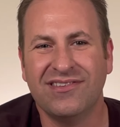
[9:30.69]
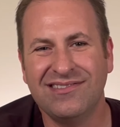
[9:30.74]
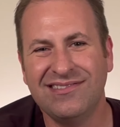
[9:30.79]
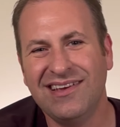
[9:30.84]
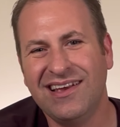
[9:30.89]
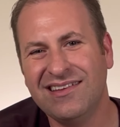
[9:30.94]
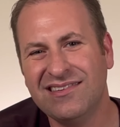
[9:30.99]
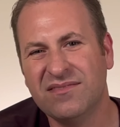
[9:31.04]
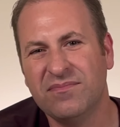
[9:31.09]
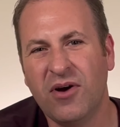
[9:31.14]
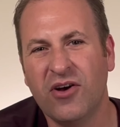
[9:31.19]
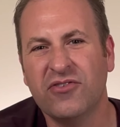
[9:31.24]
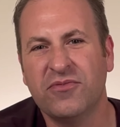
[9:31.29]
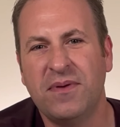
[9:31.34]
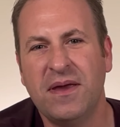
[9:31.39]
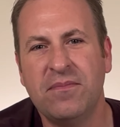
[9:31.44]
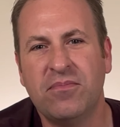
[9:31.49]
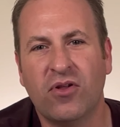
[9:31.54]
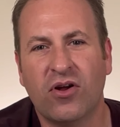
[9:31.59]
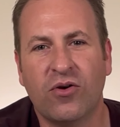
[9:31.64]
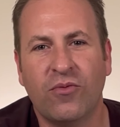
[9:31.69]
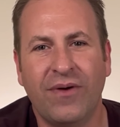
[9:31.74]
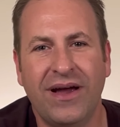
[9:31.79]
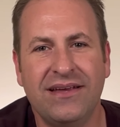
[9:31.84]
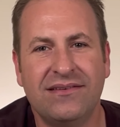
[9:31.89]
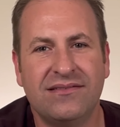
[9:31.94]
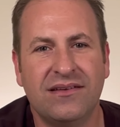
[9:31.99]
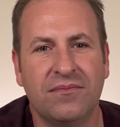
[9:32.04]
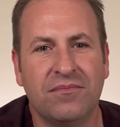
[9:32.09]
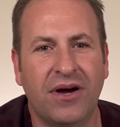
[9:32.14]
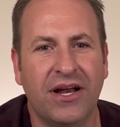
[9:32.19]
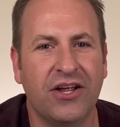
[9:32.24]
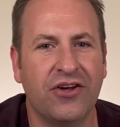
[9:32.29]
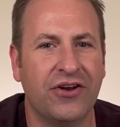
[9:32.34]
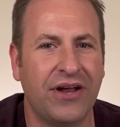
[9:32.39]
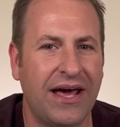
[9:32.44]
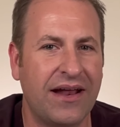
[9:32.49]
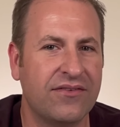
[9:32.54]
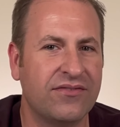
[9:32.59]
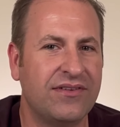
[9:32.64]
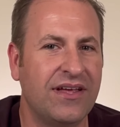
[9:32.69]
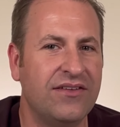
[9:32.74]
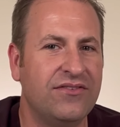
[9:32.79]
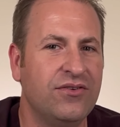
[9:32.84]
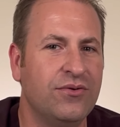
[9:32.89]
since most people aren't wasting money on out-of-state